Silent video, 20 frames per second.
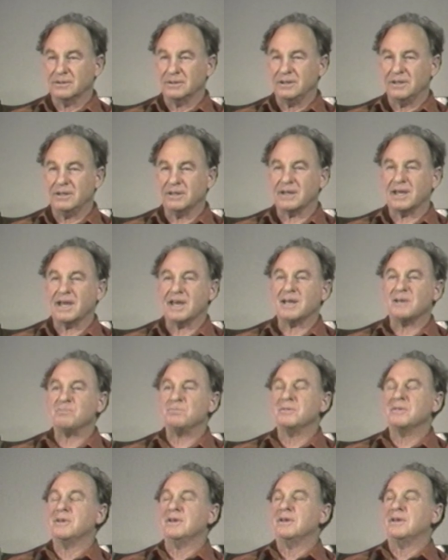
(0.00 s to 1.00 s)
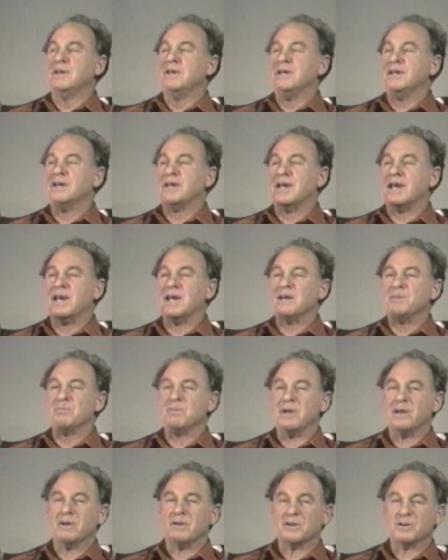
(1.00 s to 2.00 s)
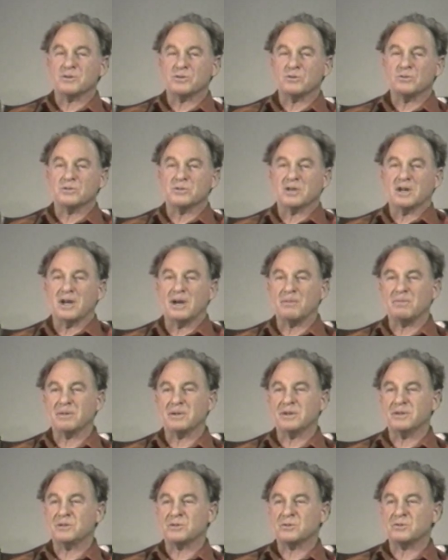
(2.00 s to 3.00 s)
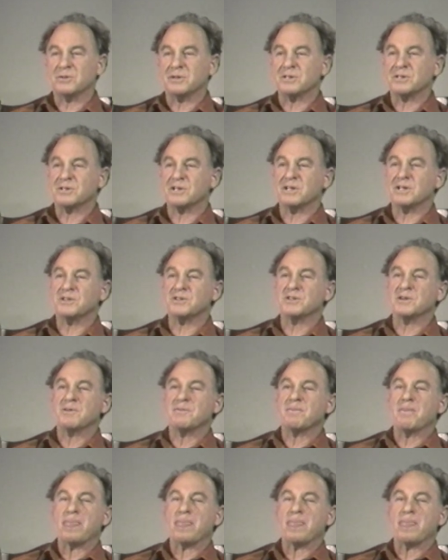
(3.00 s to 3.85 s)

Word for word: He can't, he can't bear his own company, so he says,